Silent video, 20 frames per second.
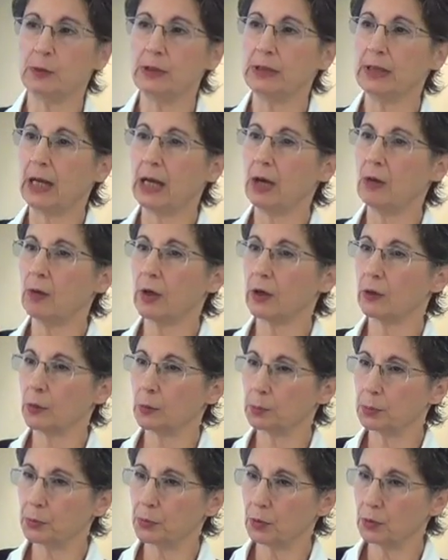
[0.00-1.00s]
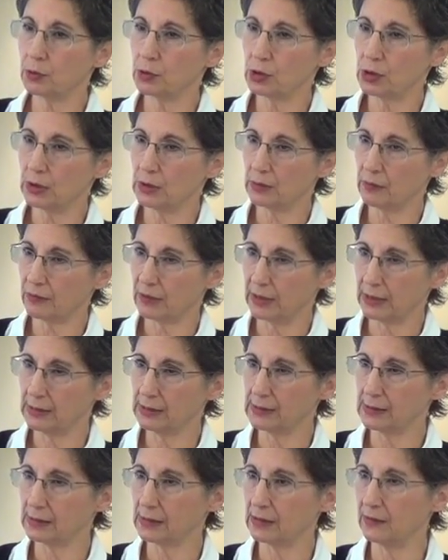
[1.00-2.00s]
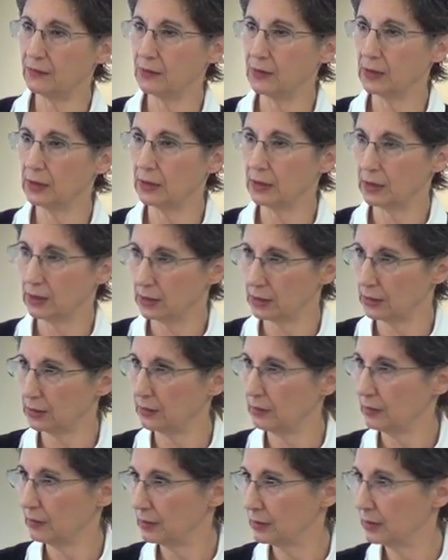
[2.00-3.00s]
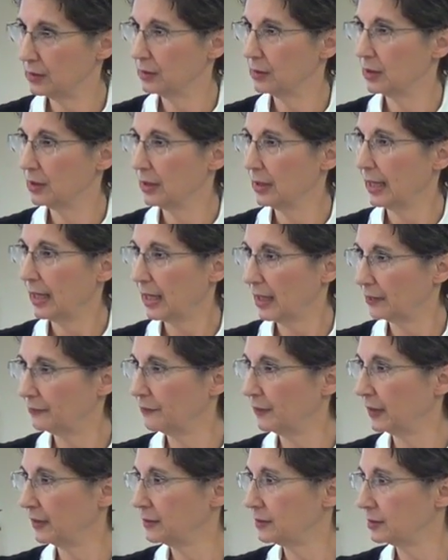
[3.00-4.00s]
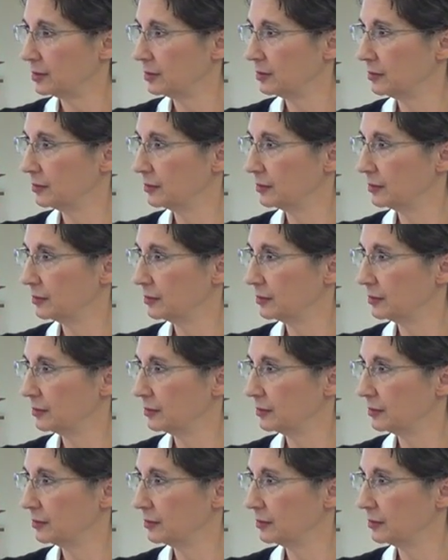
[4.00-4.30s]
we now are approaching Thanksgiving and Advent,